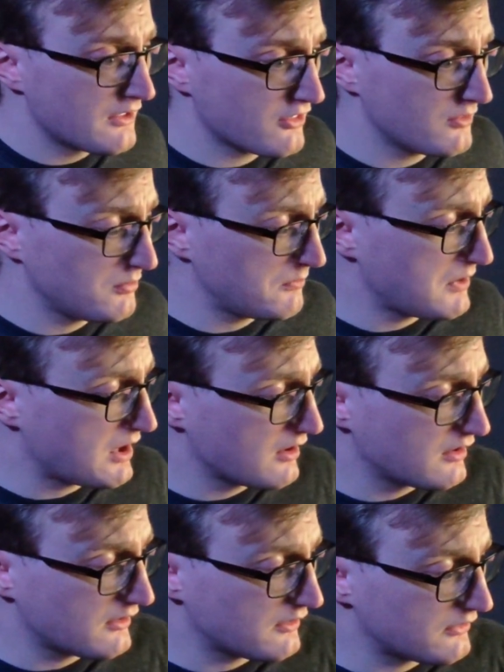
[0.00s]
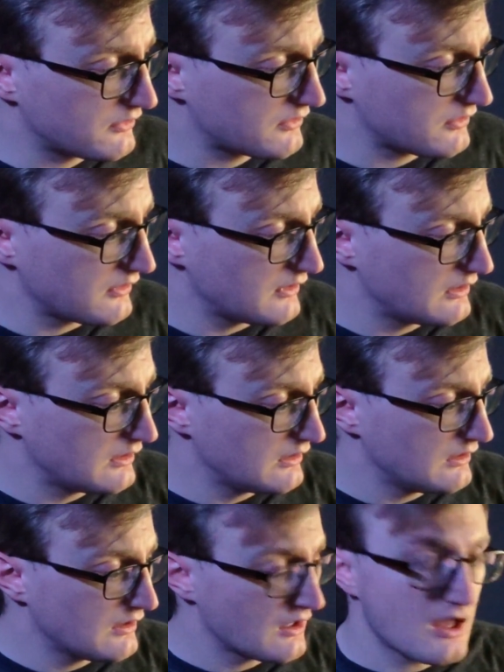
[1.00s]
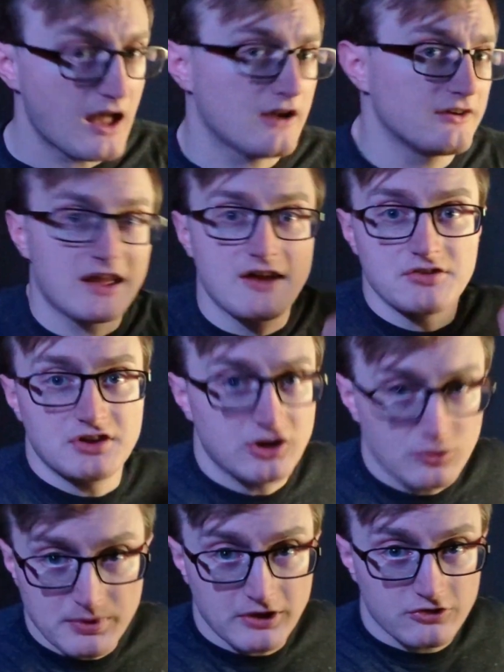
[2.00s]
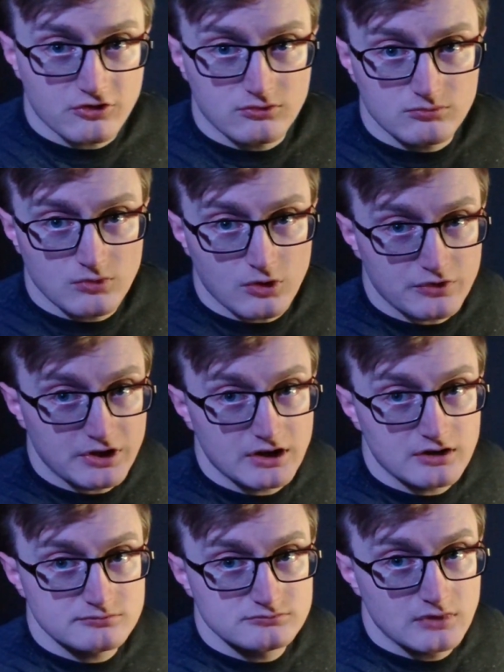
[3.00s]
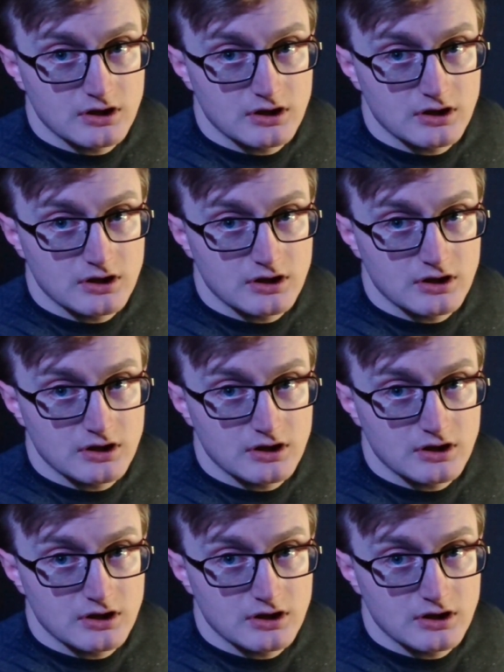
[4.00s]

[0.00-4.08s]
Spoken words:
simply because I already have a NeoPixel over here,